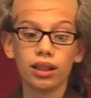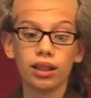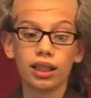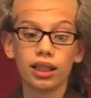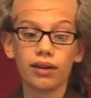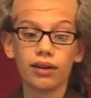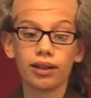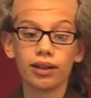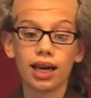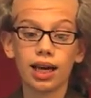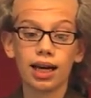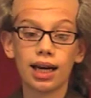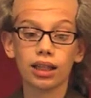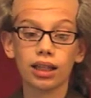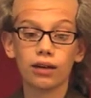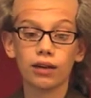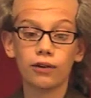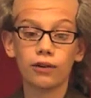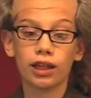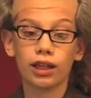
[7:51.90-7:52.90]

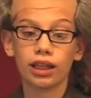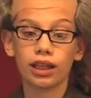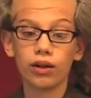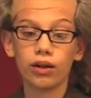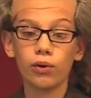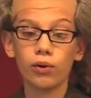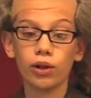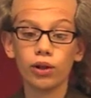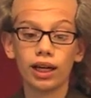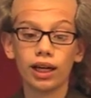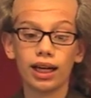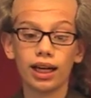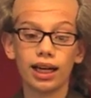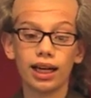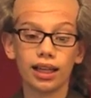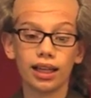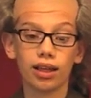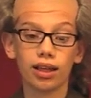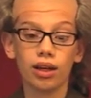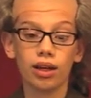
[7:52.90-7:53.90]
tyrannize over his own
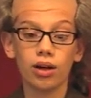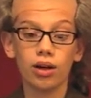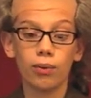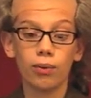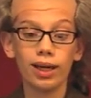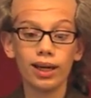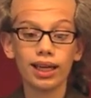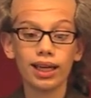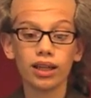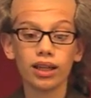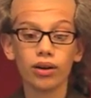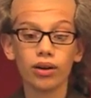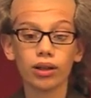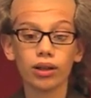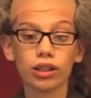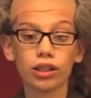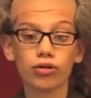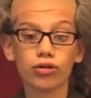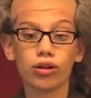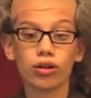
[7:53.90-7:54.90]
kind. Weak
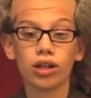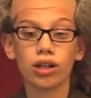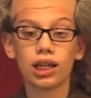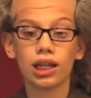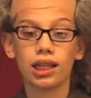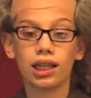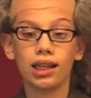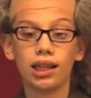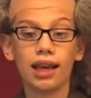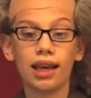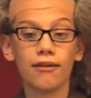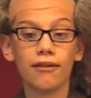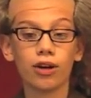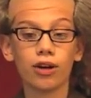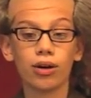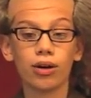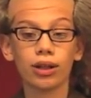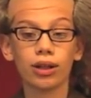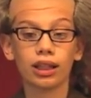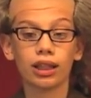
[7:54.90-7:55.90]
or strong,
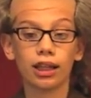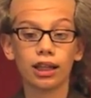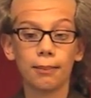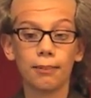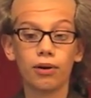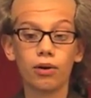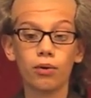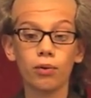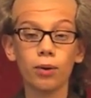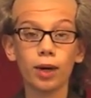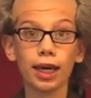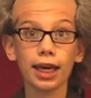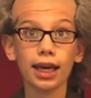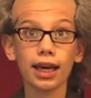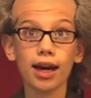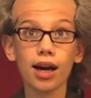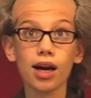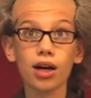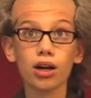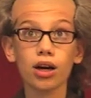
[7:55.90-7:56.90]
clever or simple,
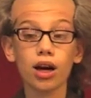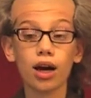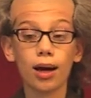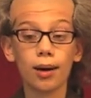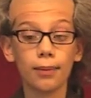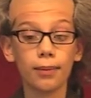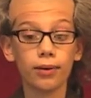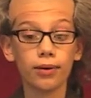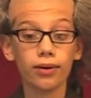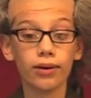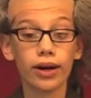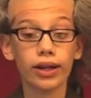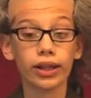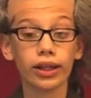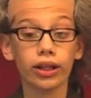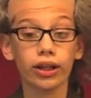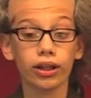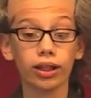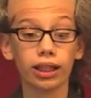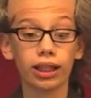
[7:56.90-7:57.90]
we are all
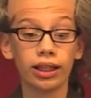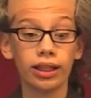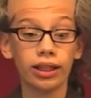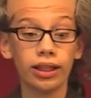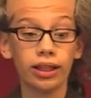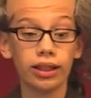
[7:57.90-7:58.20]
brothers.